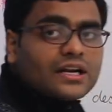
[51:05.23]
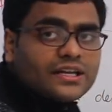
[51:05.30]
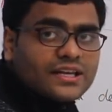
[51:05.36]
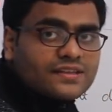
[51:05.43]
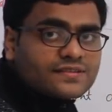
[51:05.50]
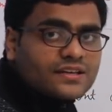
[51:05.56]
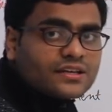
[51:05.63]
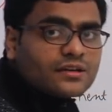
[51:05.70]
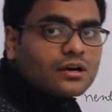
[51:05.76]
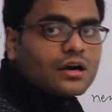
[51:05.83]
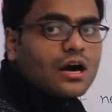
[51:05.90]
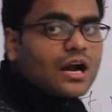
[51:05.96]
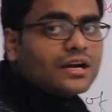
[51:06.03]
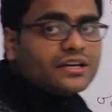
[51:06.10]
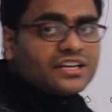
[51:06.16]
RTS signal
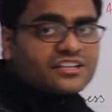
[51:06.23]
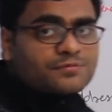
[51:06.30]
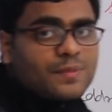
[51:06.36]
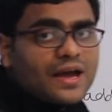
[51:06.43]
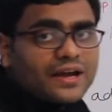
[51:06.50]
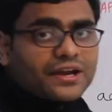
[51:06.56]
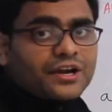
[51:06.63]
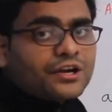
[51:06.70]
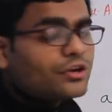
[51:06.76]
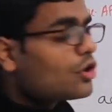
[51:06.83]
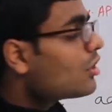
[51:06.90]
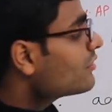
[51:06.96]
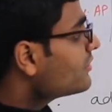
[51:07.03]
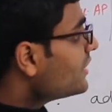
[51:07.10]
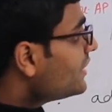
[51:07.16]
uh, RTS packet
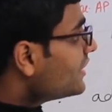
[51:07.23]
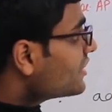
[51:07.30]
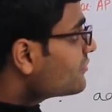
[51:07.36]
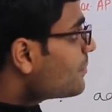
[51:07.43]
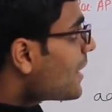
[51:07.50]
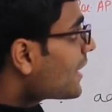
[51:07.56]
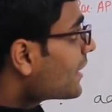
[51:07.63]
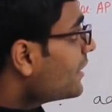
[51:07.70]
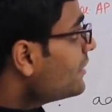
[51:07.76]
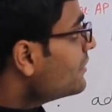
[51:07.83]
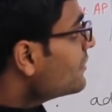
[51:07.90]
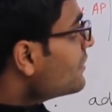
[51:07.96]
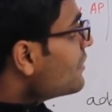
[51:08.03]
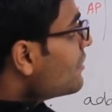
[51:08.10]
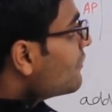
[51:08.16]
or CTS
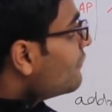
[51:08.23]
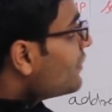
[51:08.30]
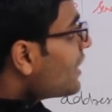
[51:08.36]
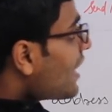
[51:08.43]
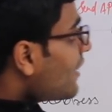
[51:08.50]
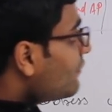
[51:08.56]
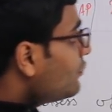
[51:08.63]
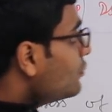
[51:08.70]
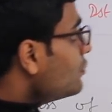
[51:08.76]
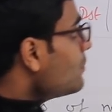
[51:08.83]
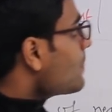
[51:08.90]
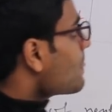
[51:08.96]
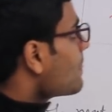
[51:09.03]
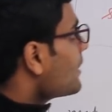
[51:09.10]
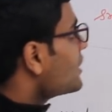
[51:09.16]
packet we have to
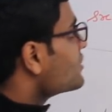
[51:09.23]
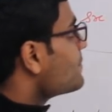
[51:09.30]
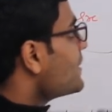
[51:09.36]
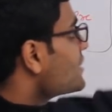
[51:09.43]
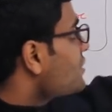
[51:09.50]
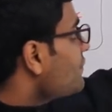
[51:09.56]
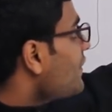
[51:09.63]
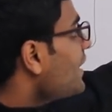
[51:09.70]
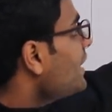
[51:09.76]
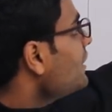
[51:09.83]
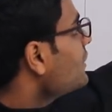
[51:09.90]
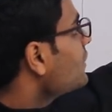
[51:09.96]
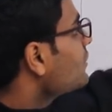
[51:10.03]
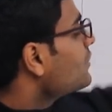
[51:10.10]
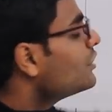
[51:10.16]
specify
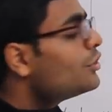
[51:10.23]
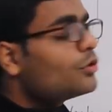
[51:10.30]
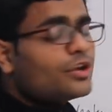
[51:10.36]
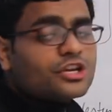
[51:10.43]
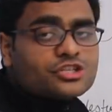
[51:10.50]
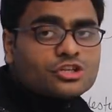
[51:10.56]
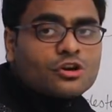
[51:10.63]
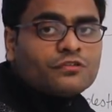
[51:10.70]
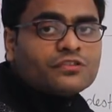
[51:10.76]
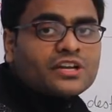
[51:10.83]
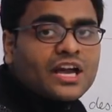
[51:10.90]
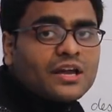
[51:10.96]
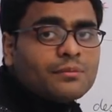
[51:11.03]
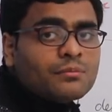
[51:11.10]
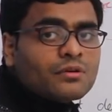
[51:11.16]
the duration of
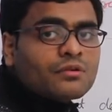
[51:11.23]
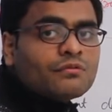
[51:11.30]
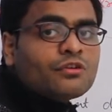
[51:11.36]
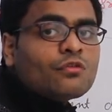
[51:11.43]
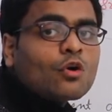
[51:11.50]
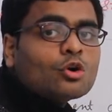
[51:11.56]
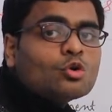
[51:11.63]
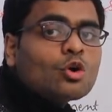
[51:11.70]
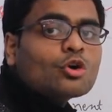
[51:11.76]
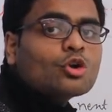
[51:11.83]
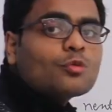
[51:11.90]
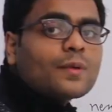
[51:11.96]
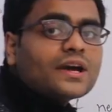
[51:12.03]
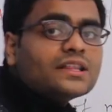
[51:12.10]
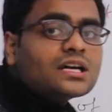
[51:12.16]
time we want to
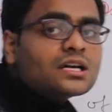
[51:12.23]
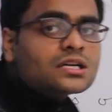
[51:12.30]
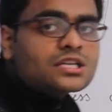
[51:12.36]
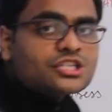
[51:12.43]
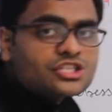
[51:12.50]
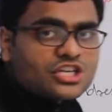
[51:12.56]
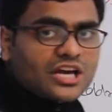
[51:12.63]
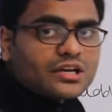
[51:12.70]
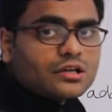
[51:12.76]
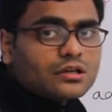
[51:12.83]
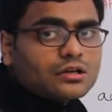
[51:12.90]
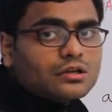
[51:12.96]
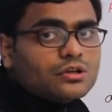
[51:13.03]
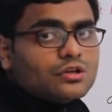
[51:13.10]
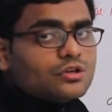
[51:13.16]
occupy the
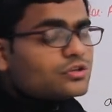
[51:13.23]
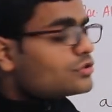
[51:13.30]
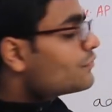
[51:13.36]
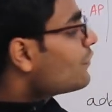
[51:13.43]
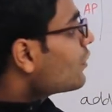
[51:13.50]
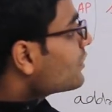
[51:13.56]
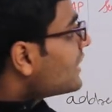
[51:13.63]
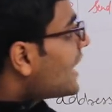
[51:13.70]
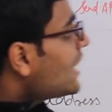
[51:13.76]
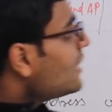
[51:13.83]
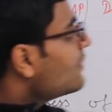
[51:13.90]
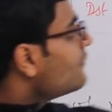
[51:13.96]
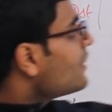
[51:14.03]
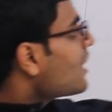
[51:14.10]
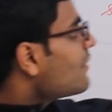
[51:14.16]
channel so for
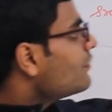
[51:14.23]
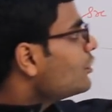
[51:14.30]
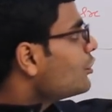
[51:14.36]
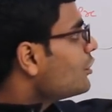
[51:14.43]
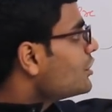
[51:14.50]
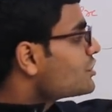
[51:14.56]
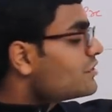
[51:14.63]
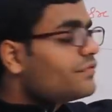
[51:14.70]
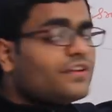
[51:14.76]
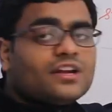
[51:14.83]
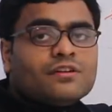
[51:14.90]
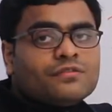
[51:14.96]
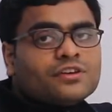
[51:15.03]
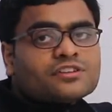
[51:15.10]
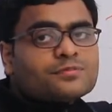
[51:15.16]
that we have the duration
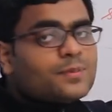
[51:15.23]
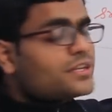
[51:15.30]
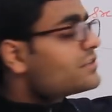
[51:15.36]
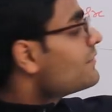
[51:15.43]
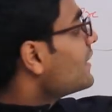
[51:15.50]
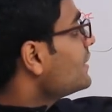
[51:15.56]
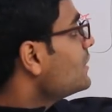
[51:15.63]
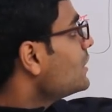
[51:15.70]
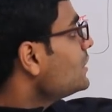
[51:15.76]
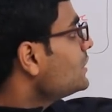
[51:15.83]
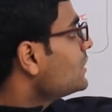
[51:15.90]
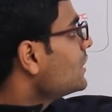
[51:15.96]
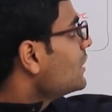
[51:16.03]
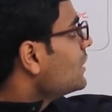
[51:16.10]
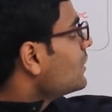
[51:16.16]
field we specify the
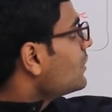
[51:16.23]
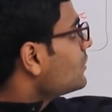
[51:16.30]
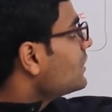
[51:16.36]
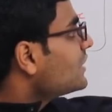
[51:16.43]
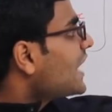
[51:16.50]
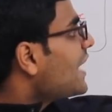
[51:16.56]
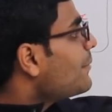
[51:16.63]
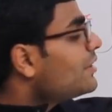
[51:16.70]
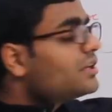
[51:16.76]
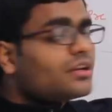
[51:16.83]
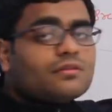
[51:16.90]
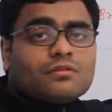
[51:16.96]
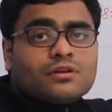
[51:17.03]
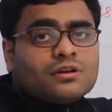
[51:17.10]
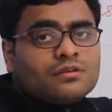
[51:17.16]
the time
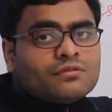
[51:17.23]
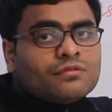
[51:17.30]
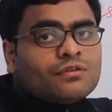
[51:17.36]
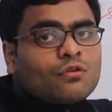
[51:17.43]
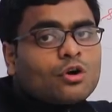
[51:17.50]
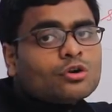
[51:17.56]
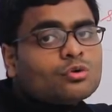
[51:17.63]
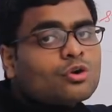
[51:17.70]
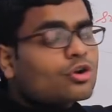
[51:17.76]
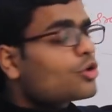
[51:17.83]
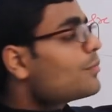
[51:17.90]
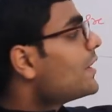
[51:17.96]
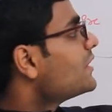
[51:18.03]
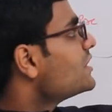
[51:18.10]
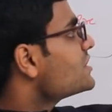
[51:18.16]
interval we want to
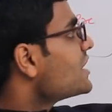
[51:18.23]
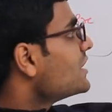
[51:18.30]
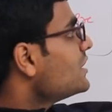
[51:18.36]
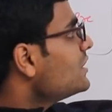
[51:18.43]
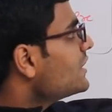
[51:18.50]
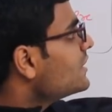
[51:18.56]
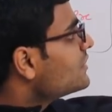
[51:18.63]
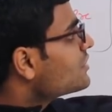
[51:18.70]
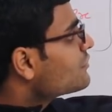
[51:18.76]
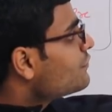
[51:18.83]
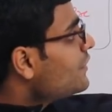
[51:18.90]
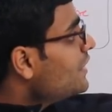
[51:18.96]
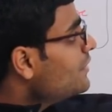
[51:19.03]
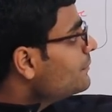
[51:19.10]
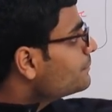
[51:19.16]
occupy the channel in this
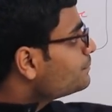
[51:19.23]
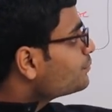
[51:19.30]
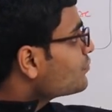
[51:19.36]
field